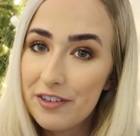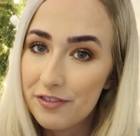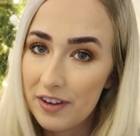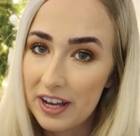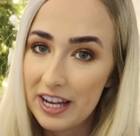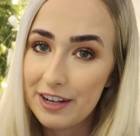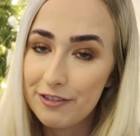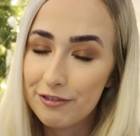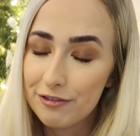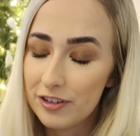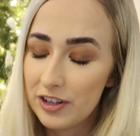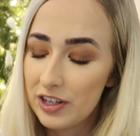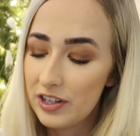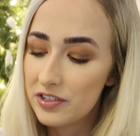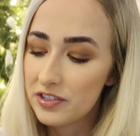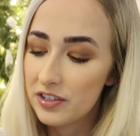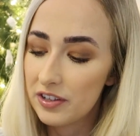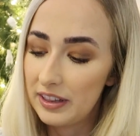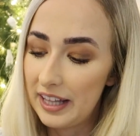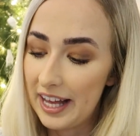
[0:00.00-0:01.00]

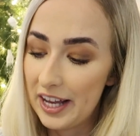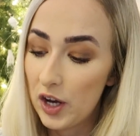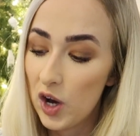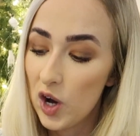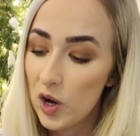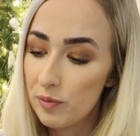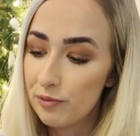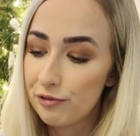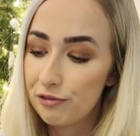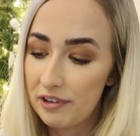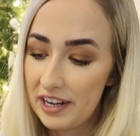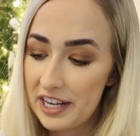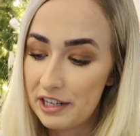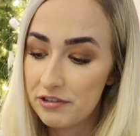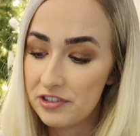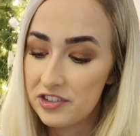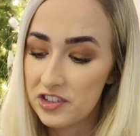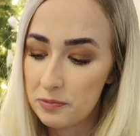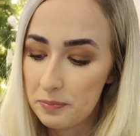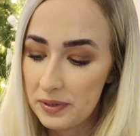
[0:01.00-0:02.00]
favorite like home
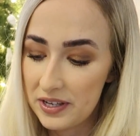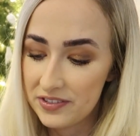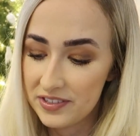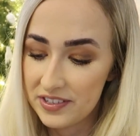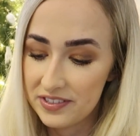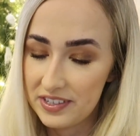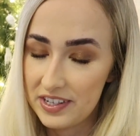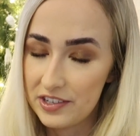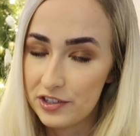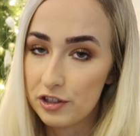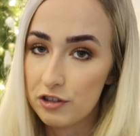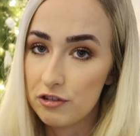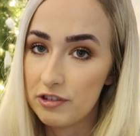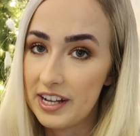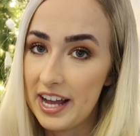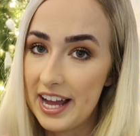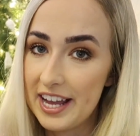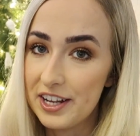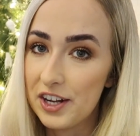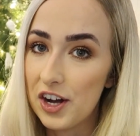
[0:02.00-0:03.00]
fragrance businesses,
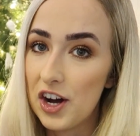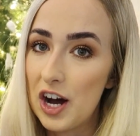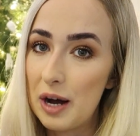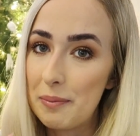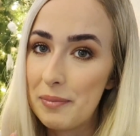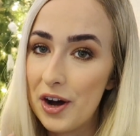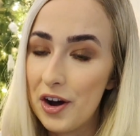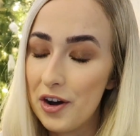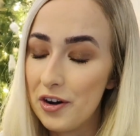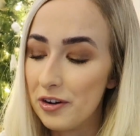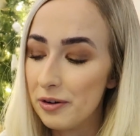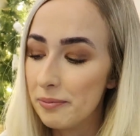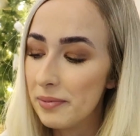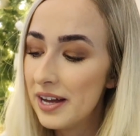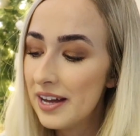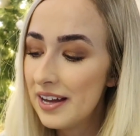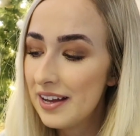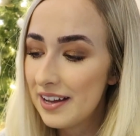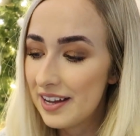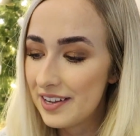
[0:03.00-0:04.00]
Create Calm Home,
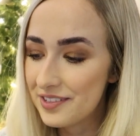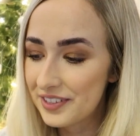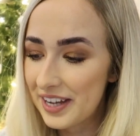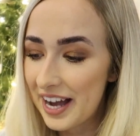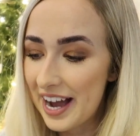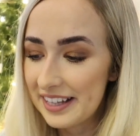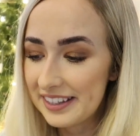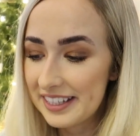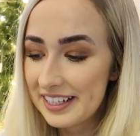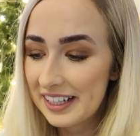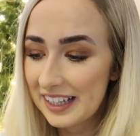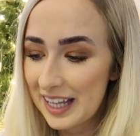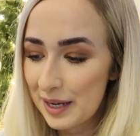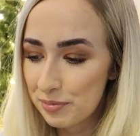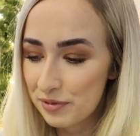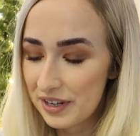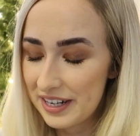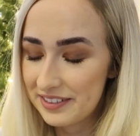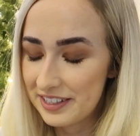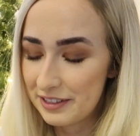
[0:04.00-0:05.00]
has kindly
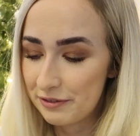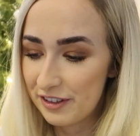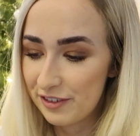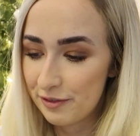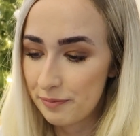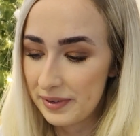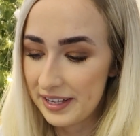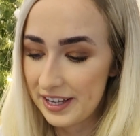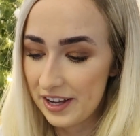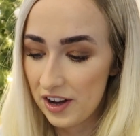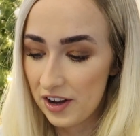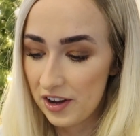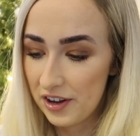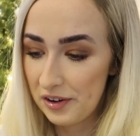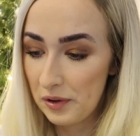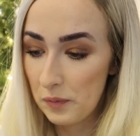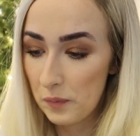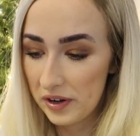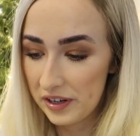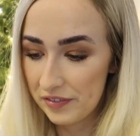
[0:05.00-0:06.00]
collaborated with me
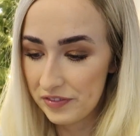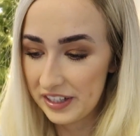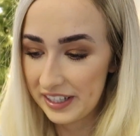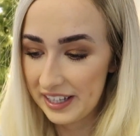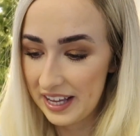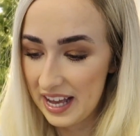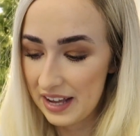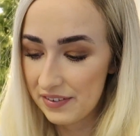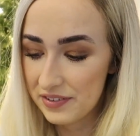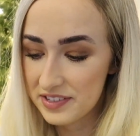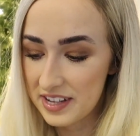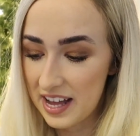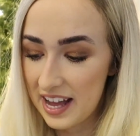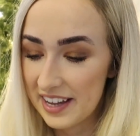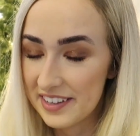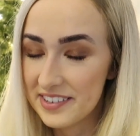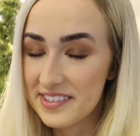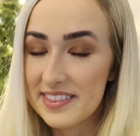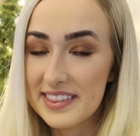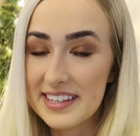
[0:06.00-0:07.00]
on one of the gifts.
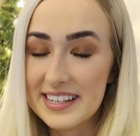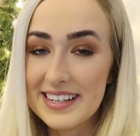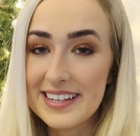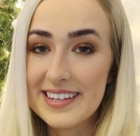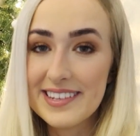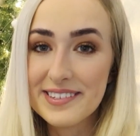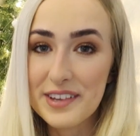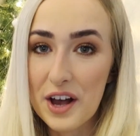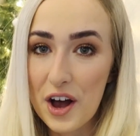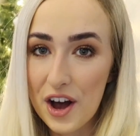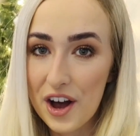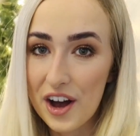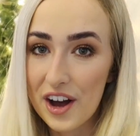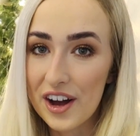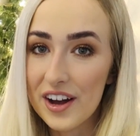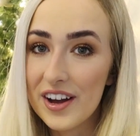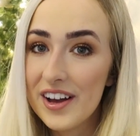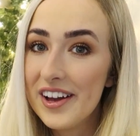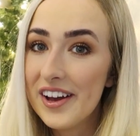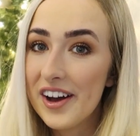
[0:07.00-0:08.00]
And these
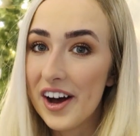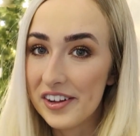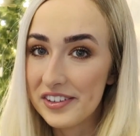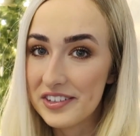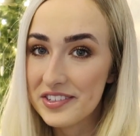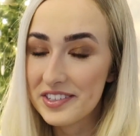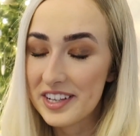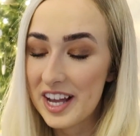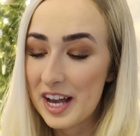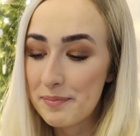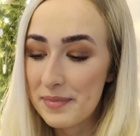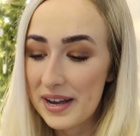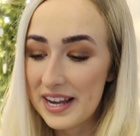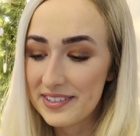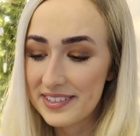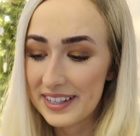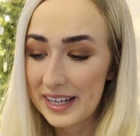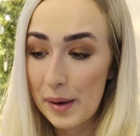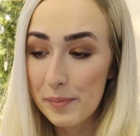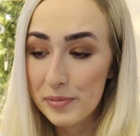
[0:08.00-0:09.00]
are honestly
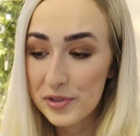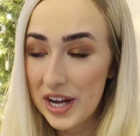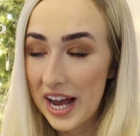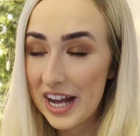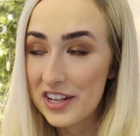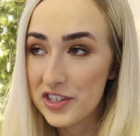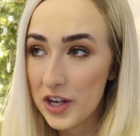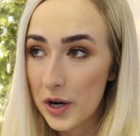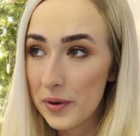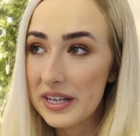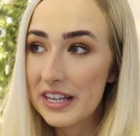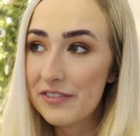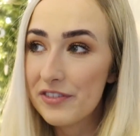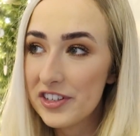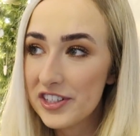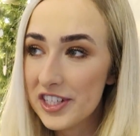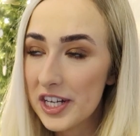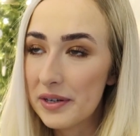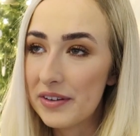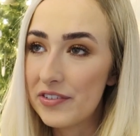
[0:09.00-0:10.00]
amazing. I'm, I do not
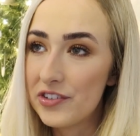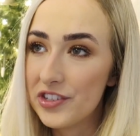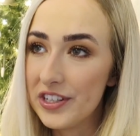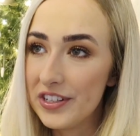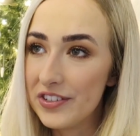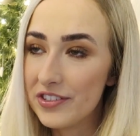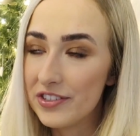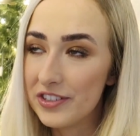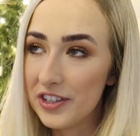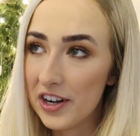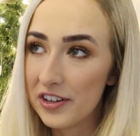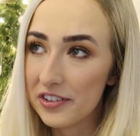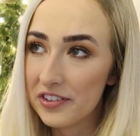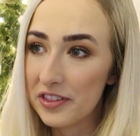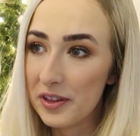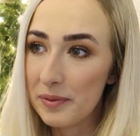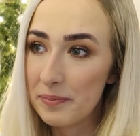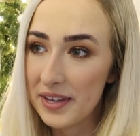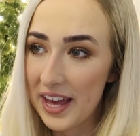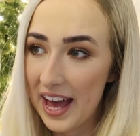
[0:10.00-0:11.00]
even know if she's
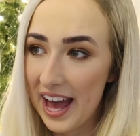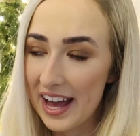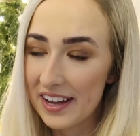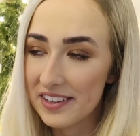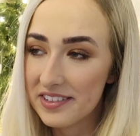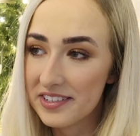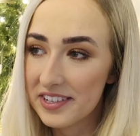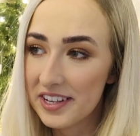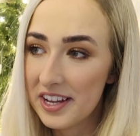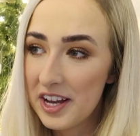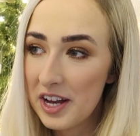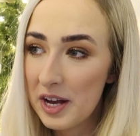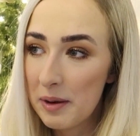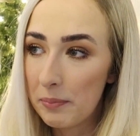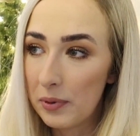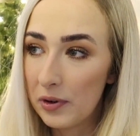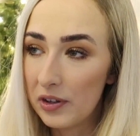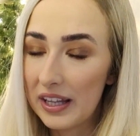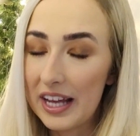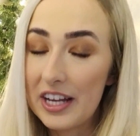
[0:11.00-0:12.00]
stocked them yet,
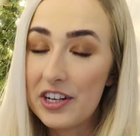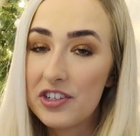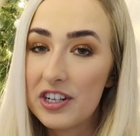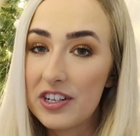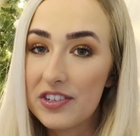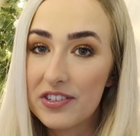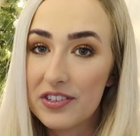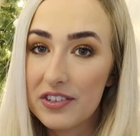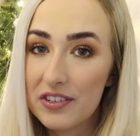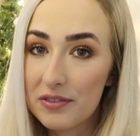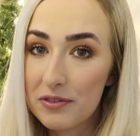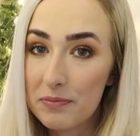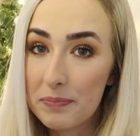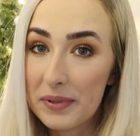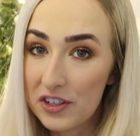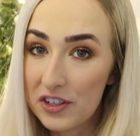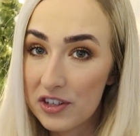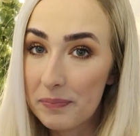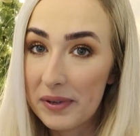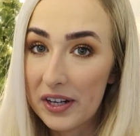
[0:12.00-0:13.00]
but like she's
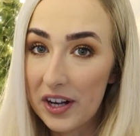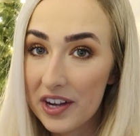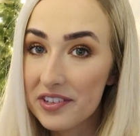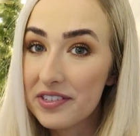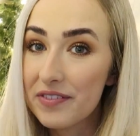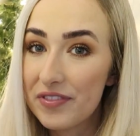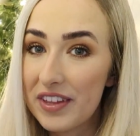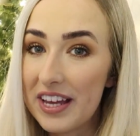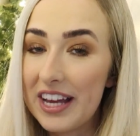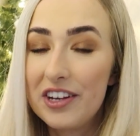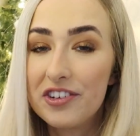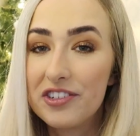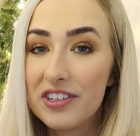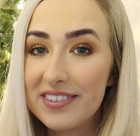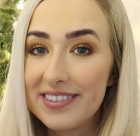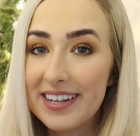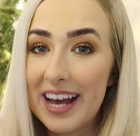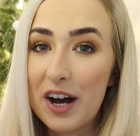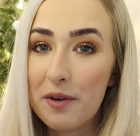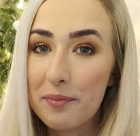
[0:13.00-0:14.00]
because of this,
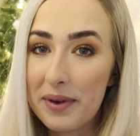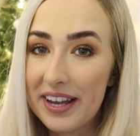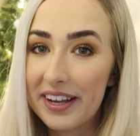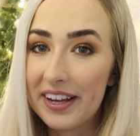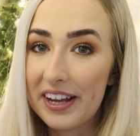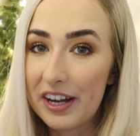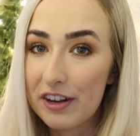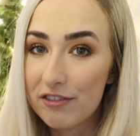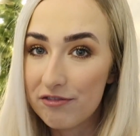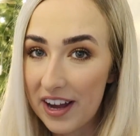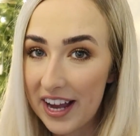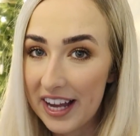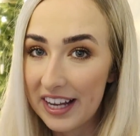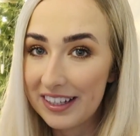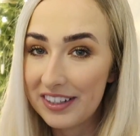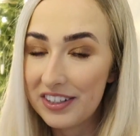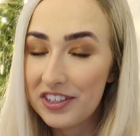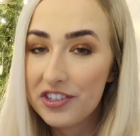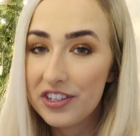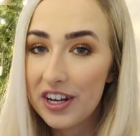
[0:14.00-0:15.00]
she's now making a
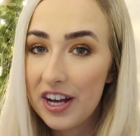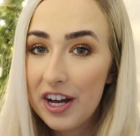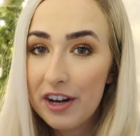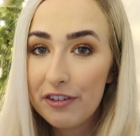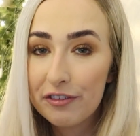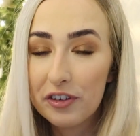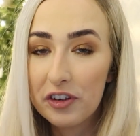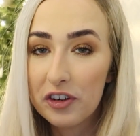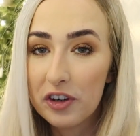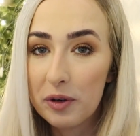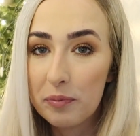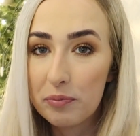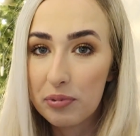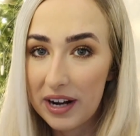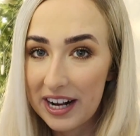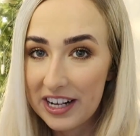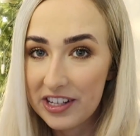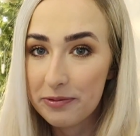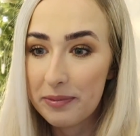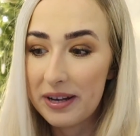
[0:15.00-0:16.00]
range for
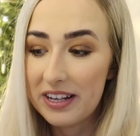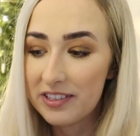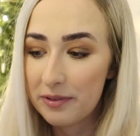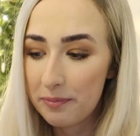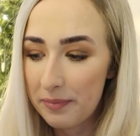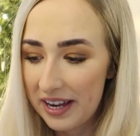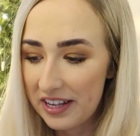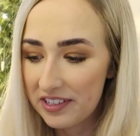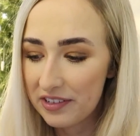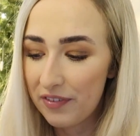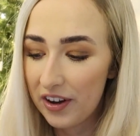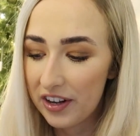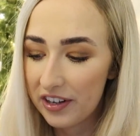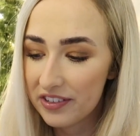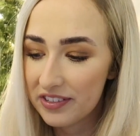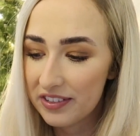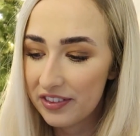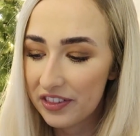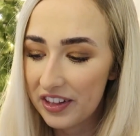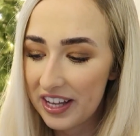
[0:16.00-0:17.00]
bridesmaids and maid of
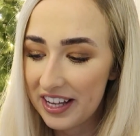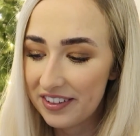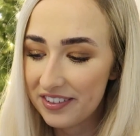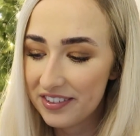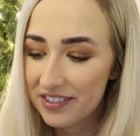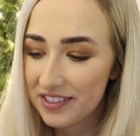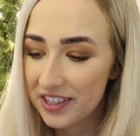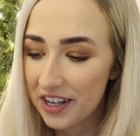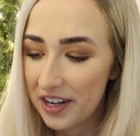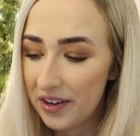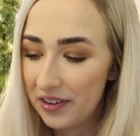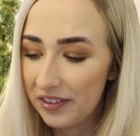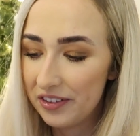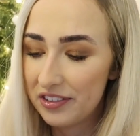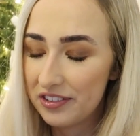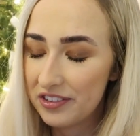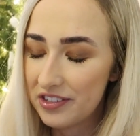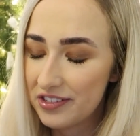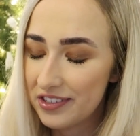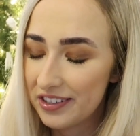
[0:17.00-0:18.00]
honors and things. So
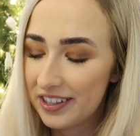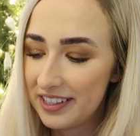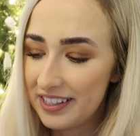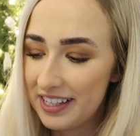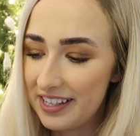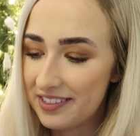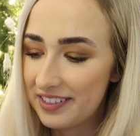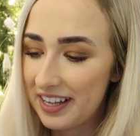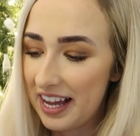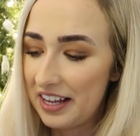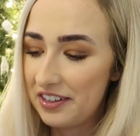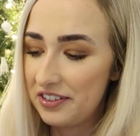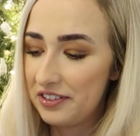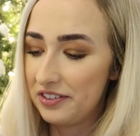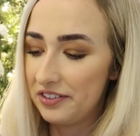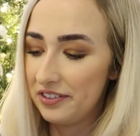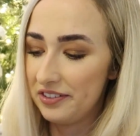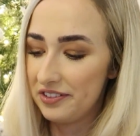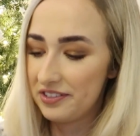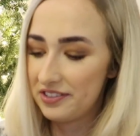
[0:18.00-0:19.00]
just look at these
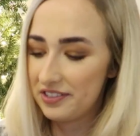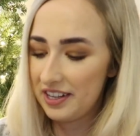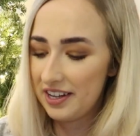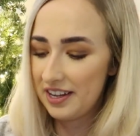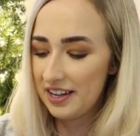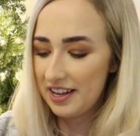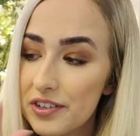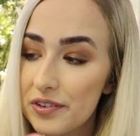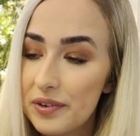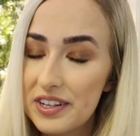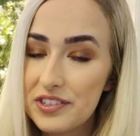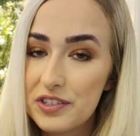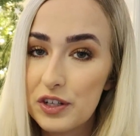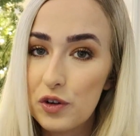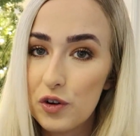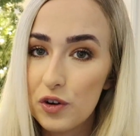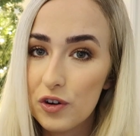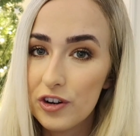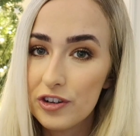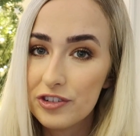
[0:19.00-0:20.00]
candles. So it's a
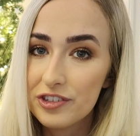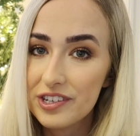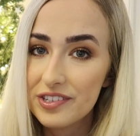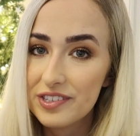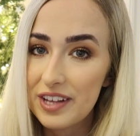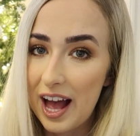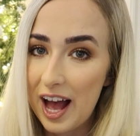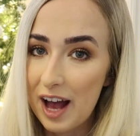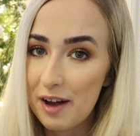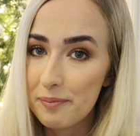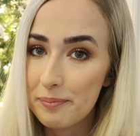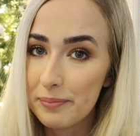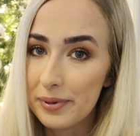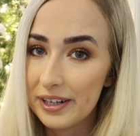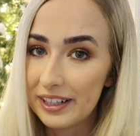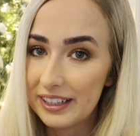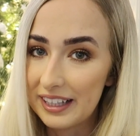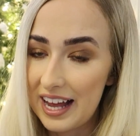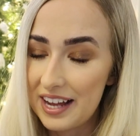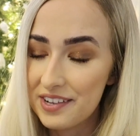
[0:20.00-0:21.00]
gorgeous
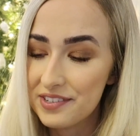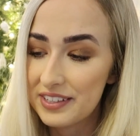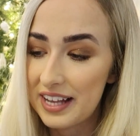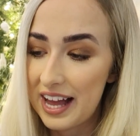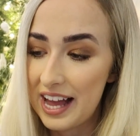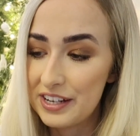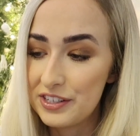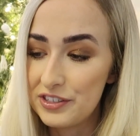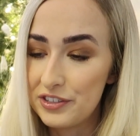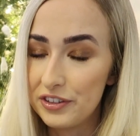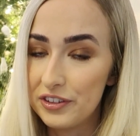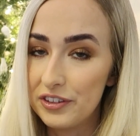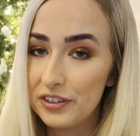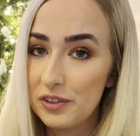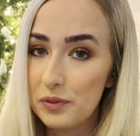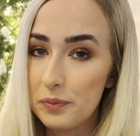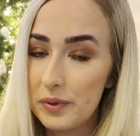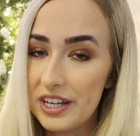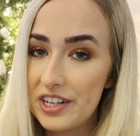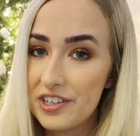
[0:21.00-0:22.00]
amber glass
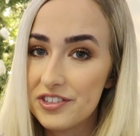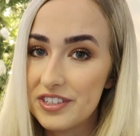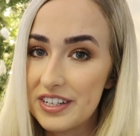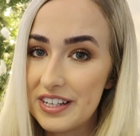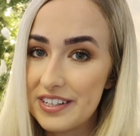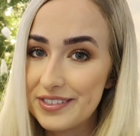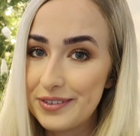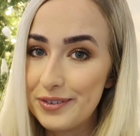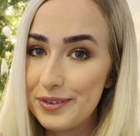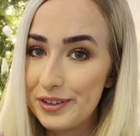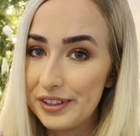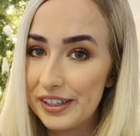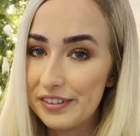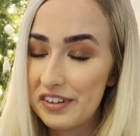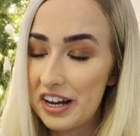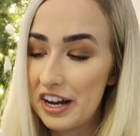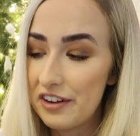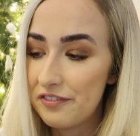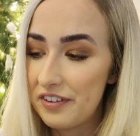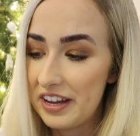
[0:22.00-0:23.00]
candle, which is all of
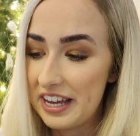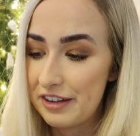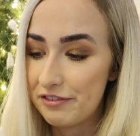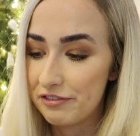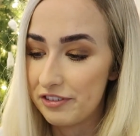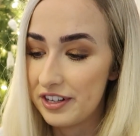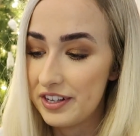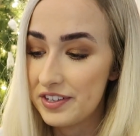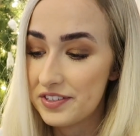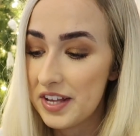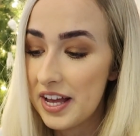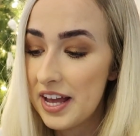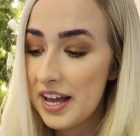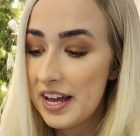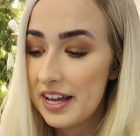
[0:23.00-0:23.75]
our favorites.